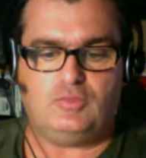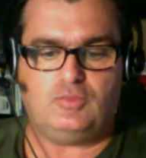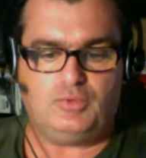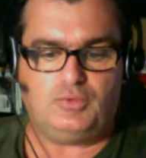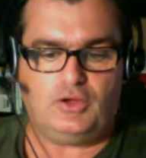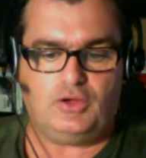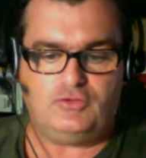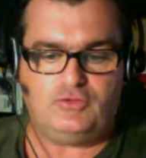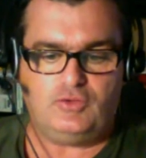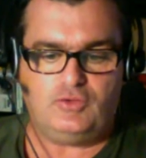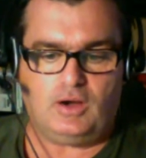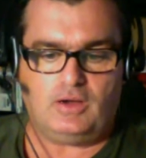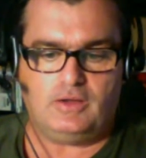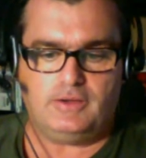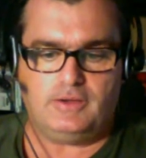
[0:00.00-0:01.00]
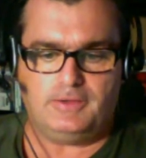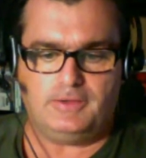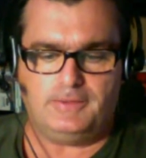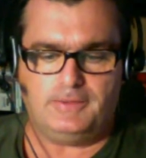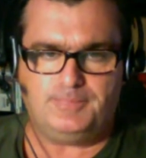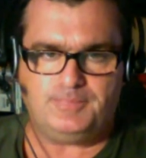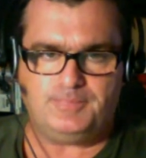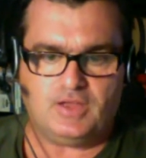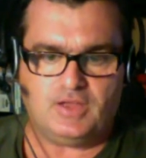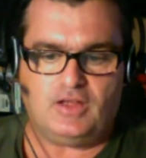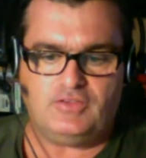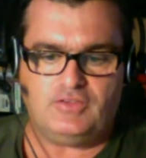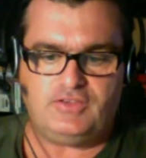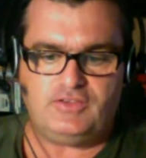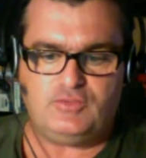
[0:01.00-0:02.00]
Piotr, you are an
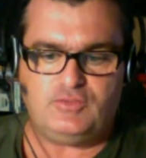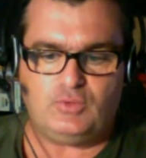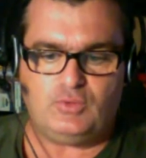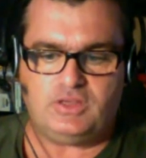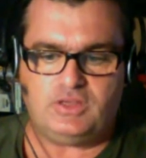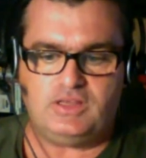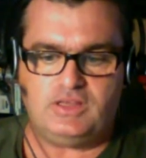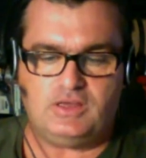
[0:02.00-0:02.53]
artist working